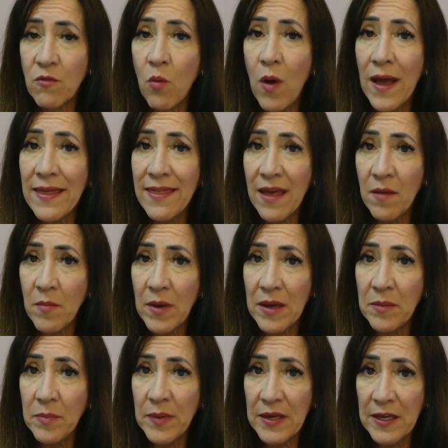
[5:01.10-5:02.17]
of why that
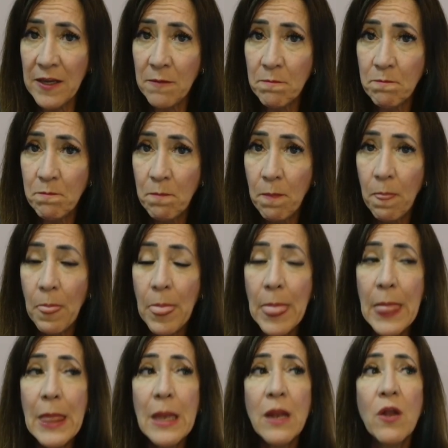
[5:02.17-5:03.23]
might be.
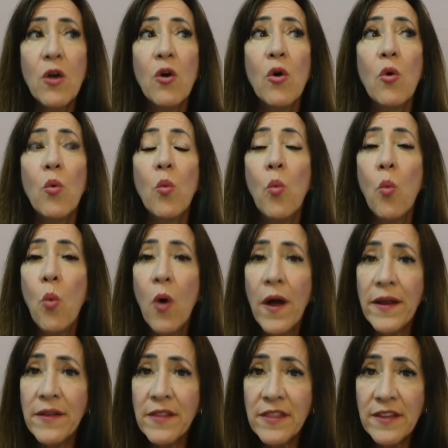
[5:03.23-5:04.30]

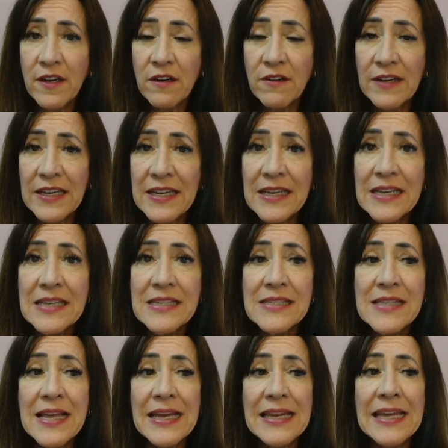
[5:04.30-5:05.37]
One theory is
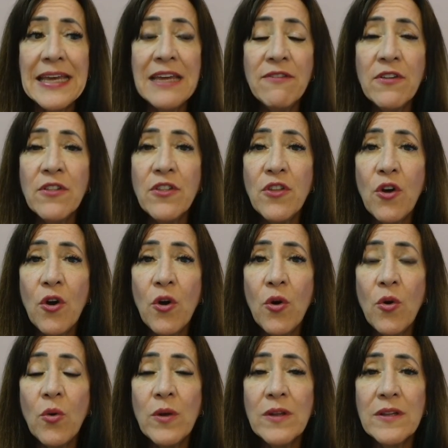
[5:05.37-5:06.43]
that even
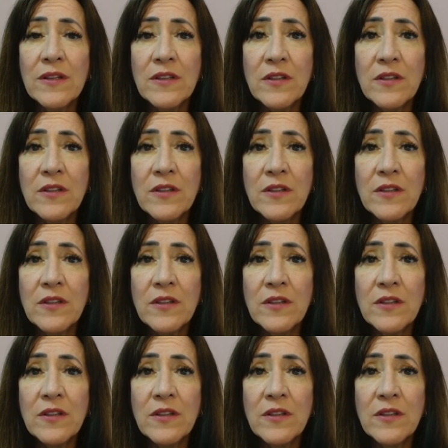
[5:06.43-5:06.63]
though